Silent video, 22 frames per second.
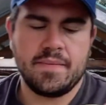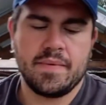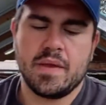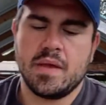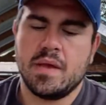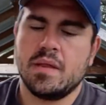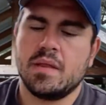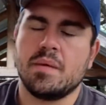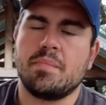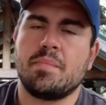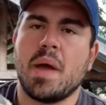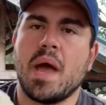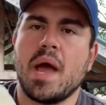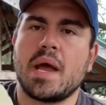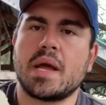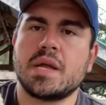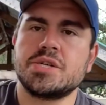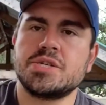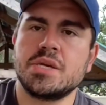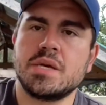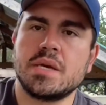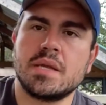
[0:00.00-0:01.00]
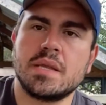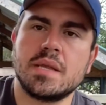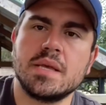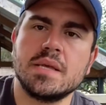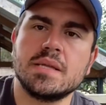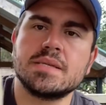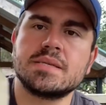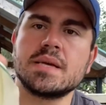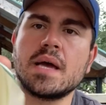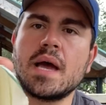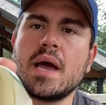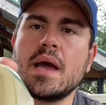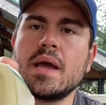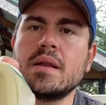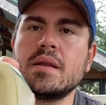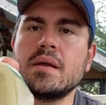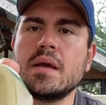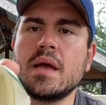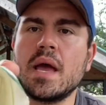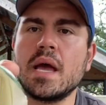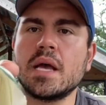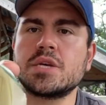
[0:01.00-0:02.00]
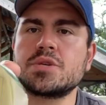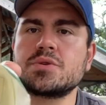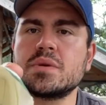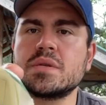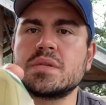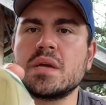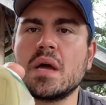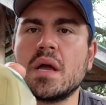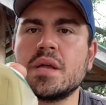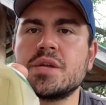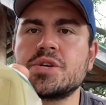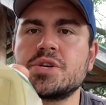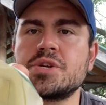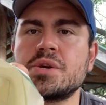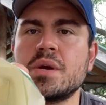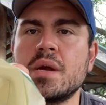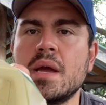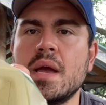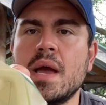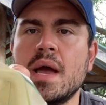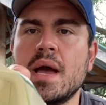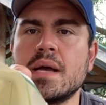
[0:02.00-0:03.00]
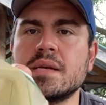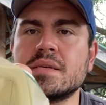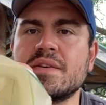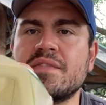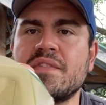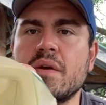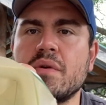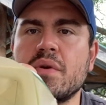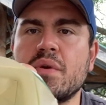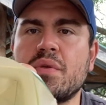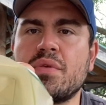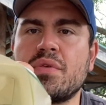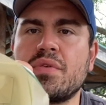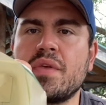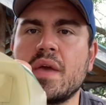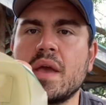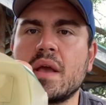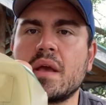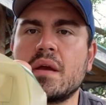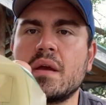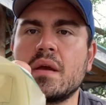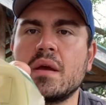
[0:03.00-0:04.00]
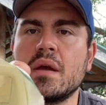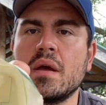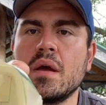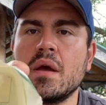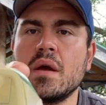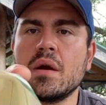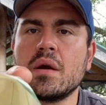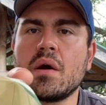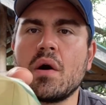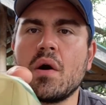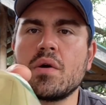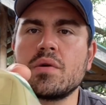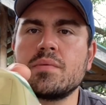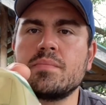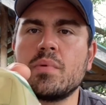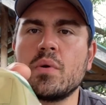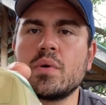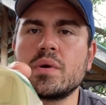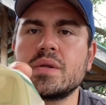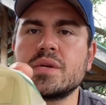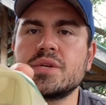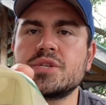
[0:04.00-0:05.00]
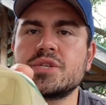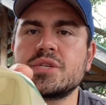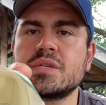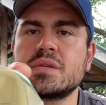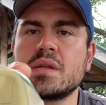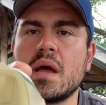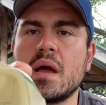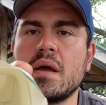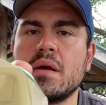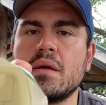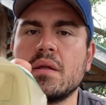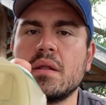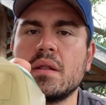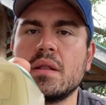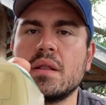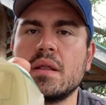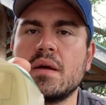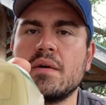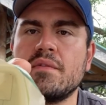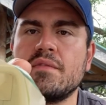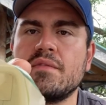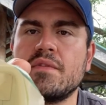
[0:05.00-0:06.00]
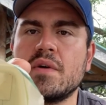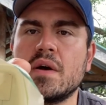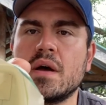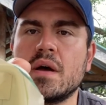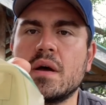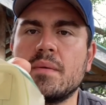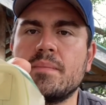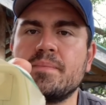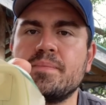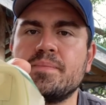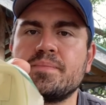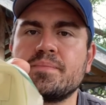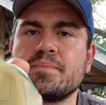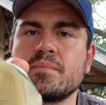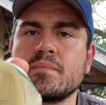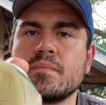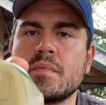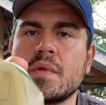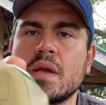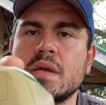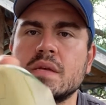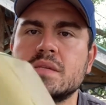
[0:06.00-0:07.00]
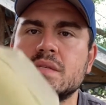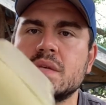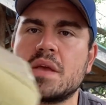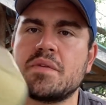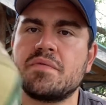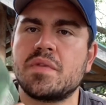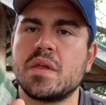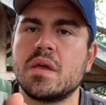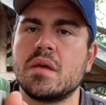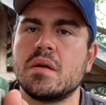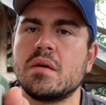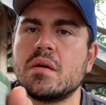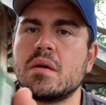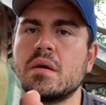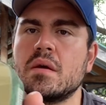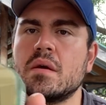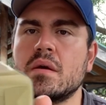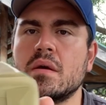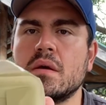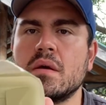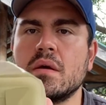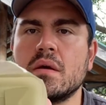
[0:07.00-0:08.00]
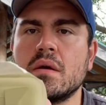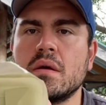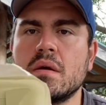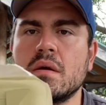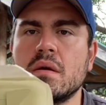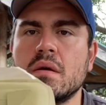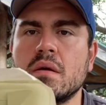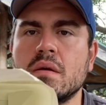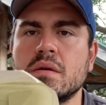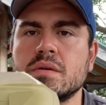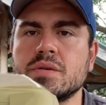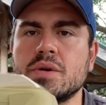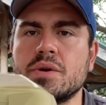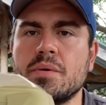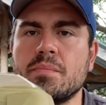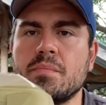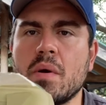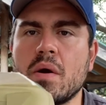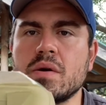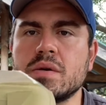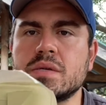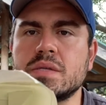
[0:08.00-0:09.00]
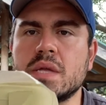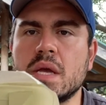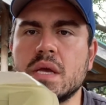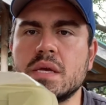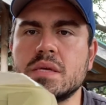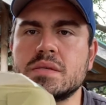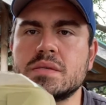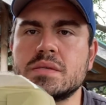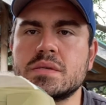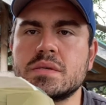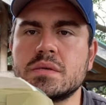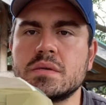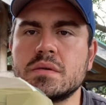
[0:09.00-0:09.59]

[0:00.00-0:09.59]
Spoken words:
The packaging in the inside, extra touch, has a very thick cardboardish style of safety. So your bar stays